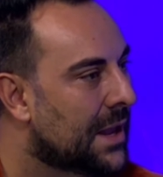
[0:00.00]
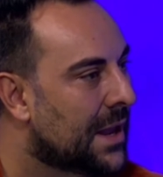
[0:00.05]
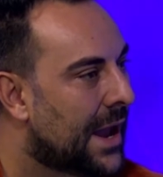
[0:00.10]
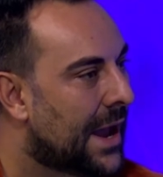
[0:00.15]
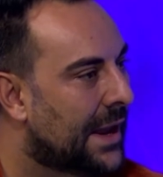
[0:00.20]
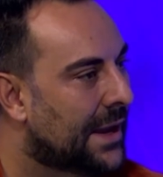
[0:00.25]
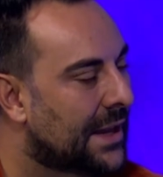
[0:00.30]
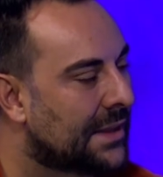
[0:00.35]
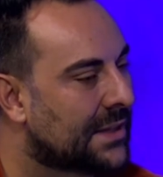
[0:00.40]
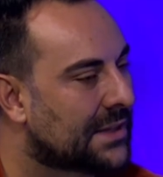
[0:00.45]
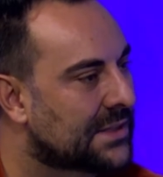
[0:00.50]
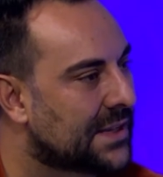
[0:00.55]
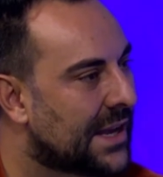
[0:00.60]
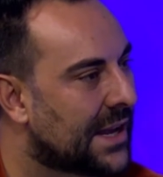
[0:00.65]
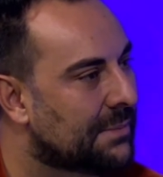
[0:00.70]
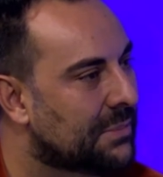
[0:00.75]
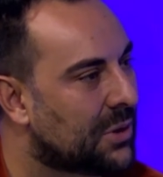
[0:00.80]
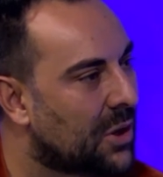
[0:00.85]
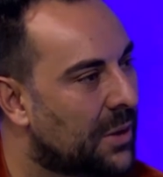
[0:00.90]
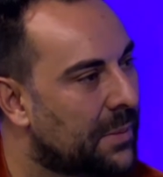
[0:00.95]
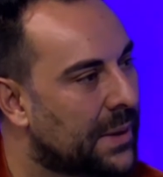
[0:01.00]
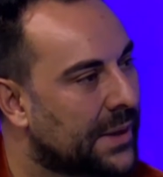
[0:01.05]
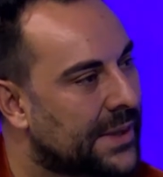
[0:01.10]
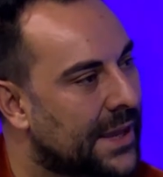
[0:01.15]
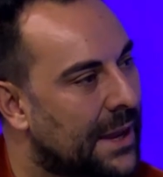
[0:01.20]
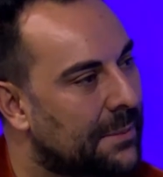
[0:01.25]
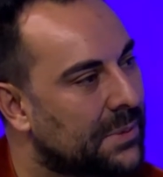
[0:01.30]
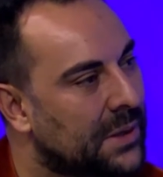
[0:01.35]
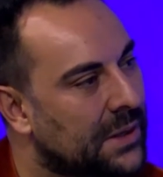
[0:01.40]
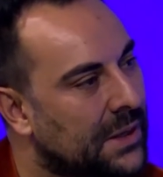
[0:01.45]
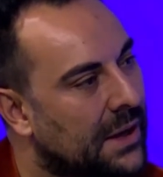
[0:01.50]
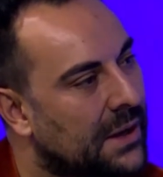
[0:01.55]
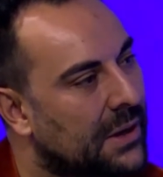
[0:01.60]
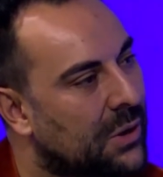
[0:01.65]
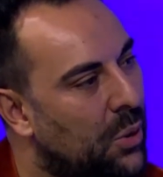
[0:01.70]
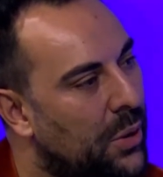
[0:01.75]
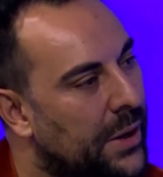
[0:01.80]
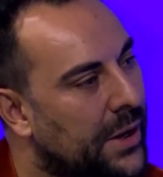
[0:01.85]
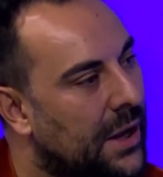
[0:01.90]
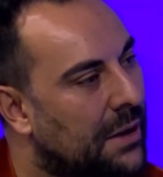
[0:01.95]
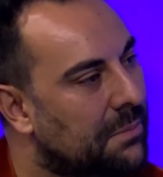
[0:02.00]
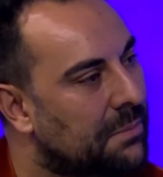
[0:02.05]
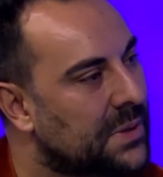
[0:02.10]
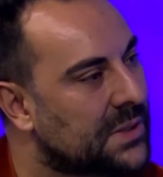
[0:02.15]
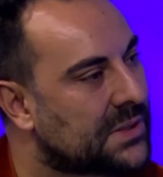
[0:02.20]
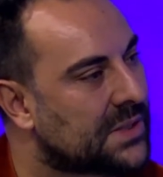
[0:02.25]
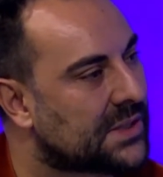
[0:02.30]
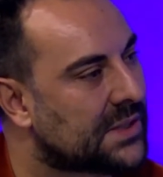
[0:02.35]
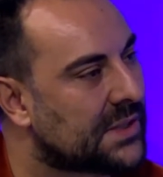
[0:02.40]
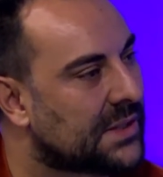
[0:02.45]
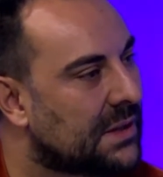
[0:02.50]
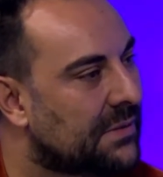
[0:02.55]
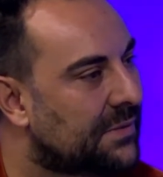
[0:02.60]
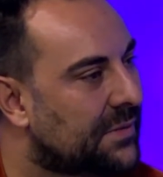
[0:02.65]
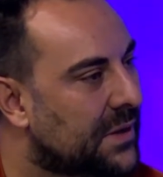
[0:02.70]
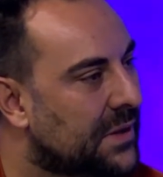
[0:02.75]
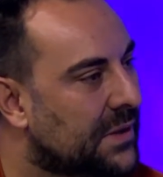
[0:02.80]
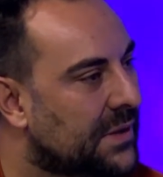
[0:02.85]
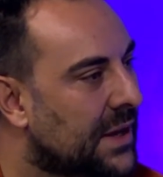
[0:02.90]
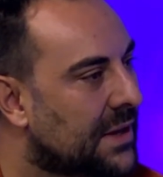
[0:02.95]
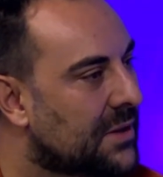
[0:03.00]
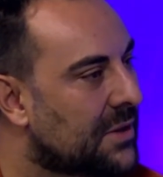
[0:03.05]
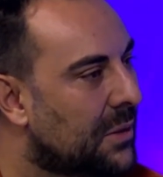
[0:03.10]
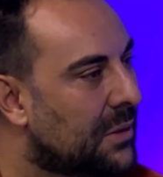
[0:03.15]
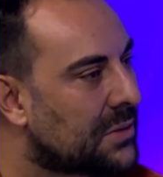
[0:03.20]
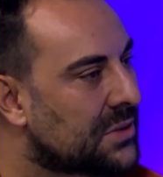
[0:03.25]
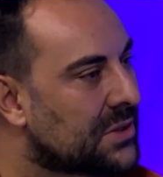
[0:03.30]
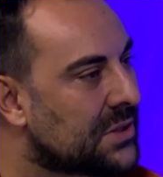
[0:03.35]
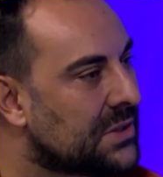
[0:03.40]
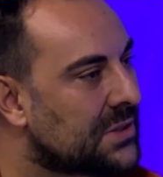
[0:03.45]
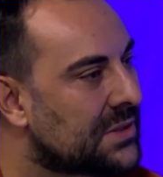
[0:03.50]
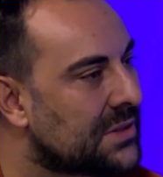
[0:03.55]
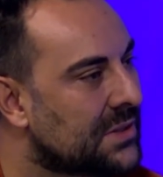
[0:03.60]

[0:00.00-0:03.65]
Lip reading: and at the same time adapting and growing our business in different technologies.